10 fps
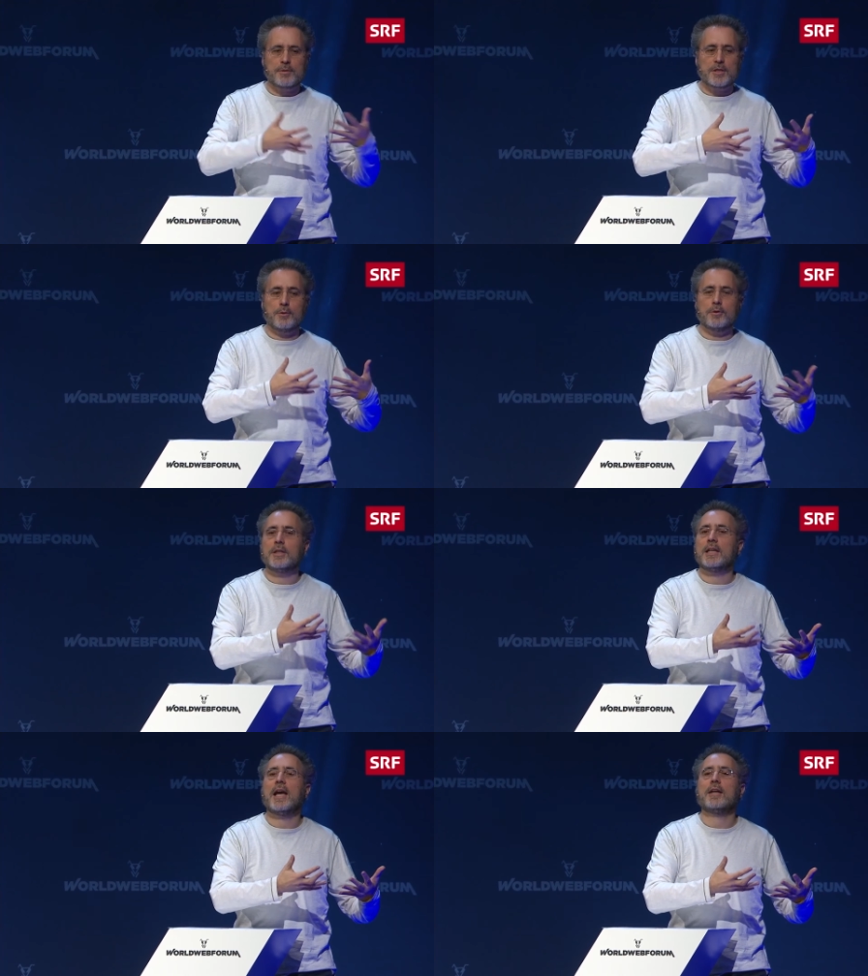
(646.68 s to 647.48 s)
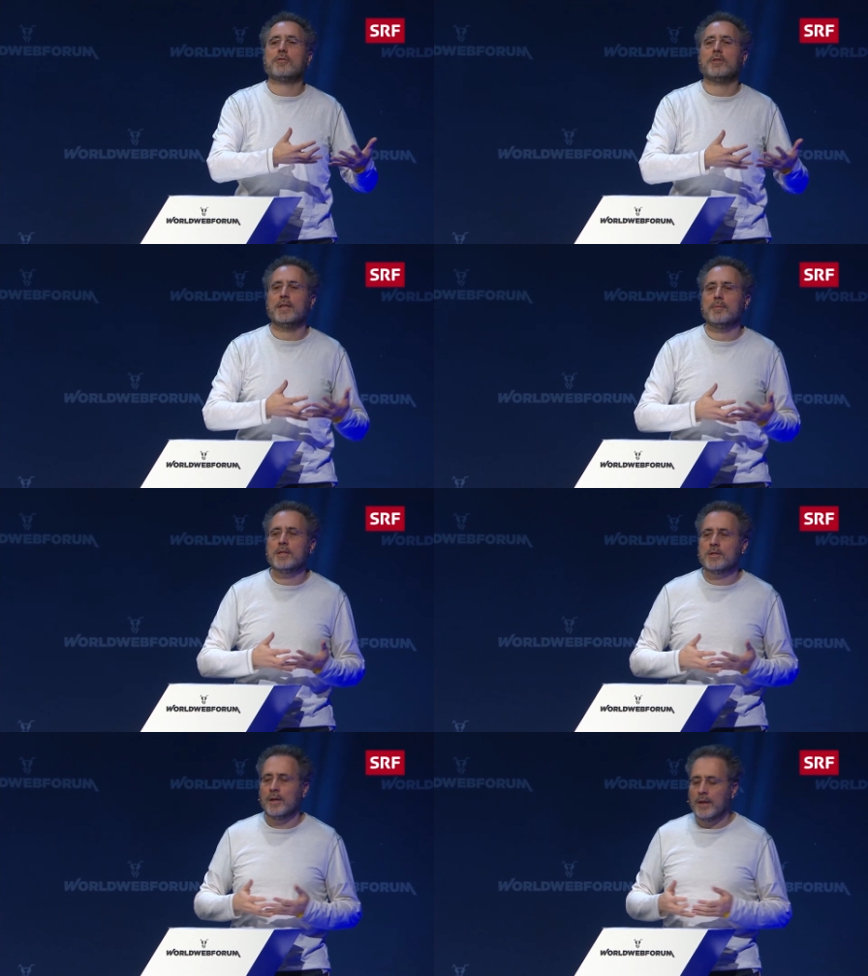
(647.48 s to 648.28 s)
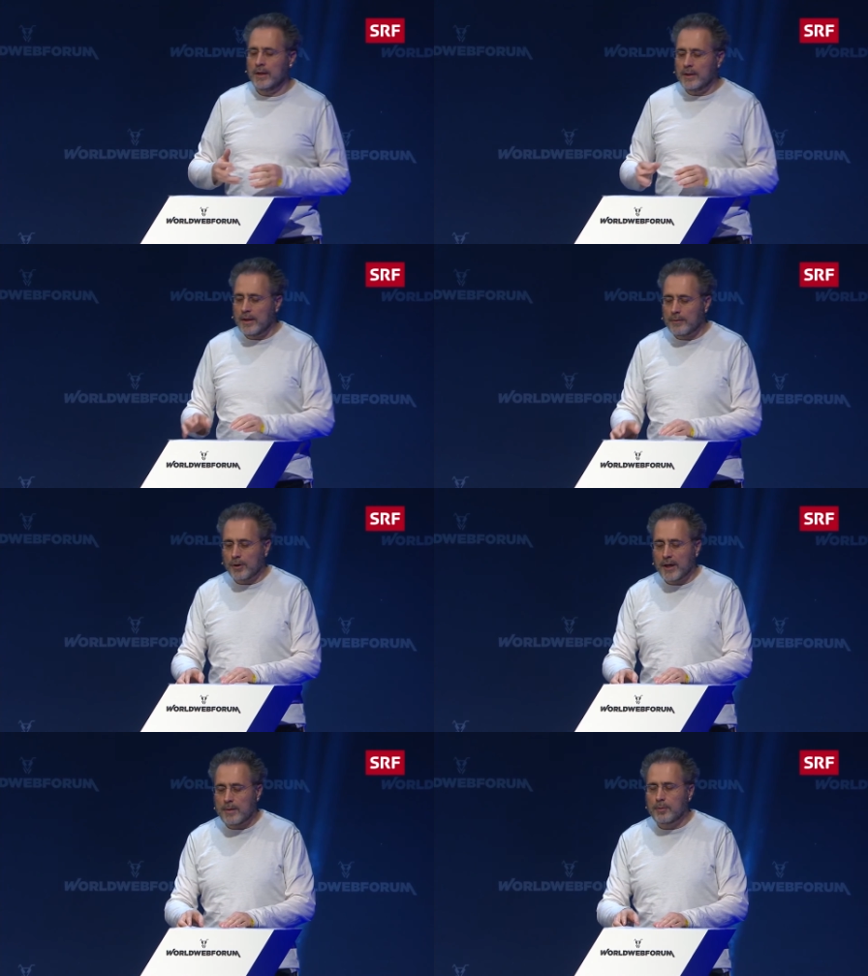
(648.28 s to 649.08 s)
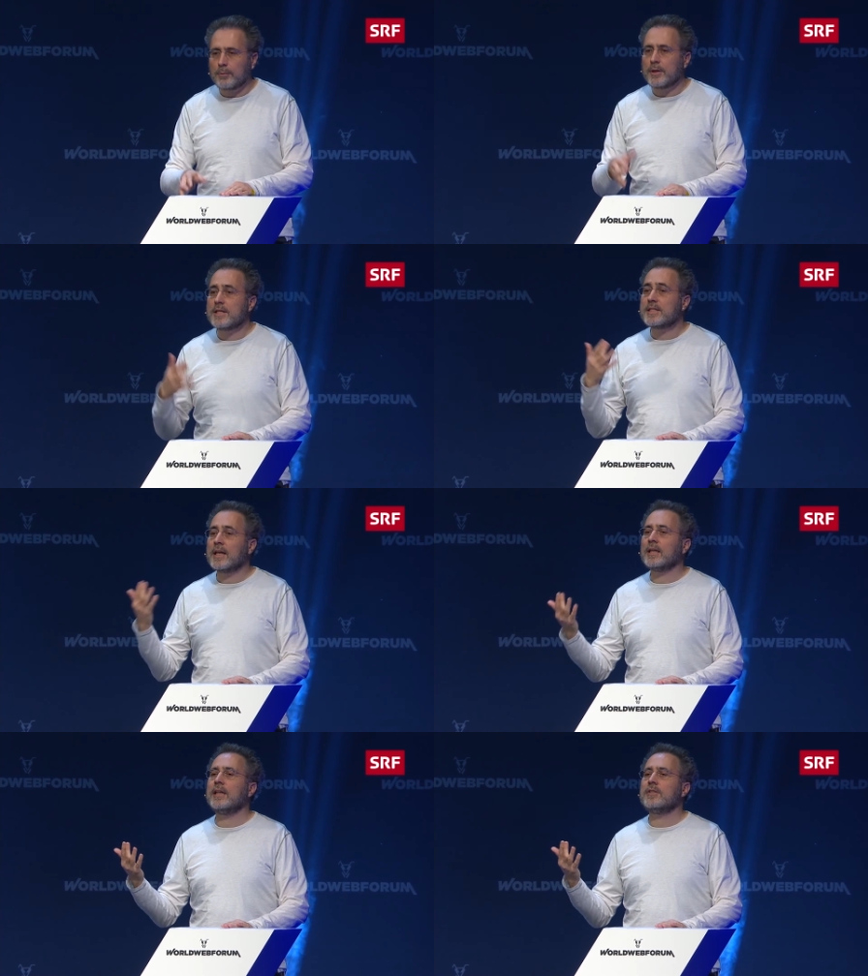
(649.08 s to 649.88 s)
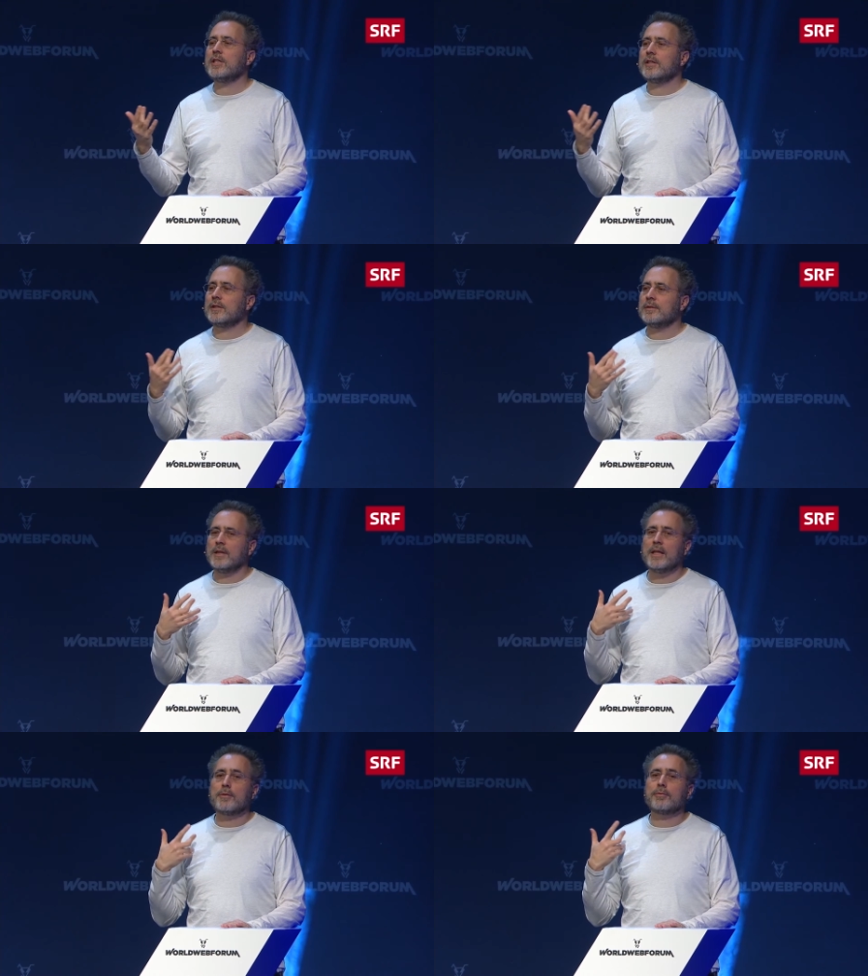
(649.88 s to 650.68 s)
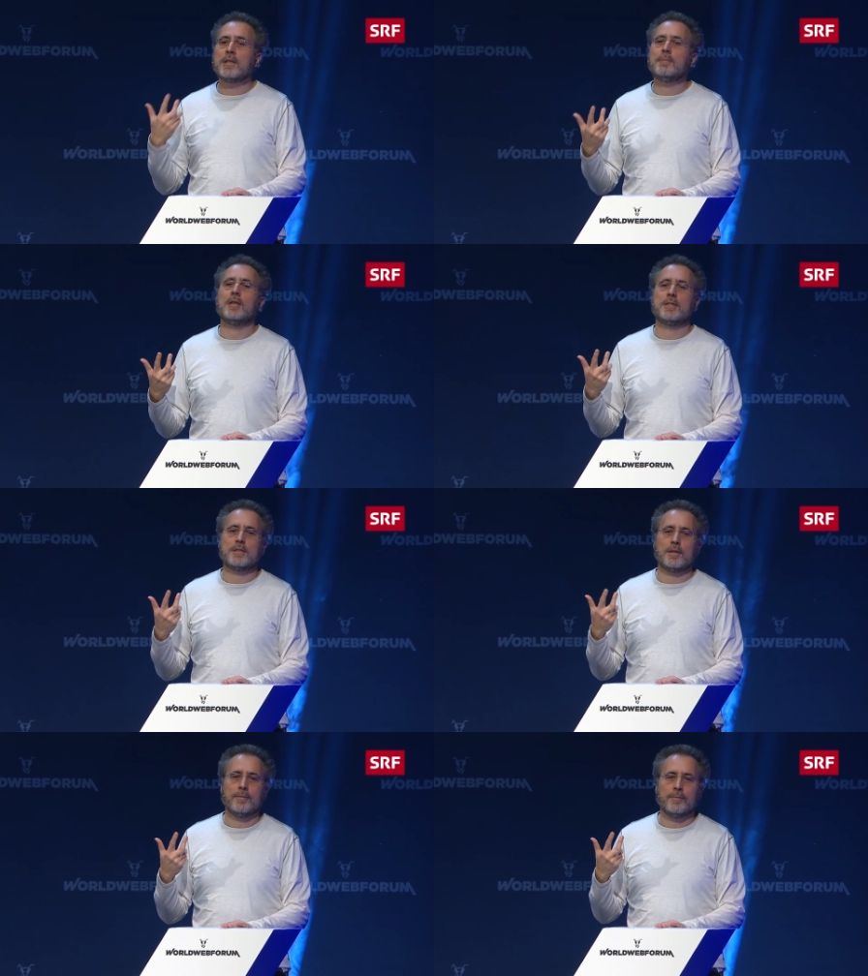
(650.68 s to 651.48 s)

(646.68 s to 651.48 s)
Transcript: obscure the actual image. They were able, with a single engineer, in three months,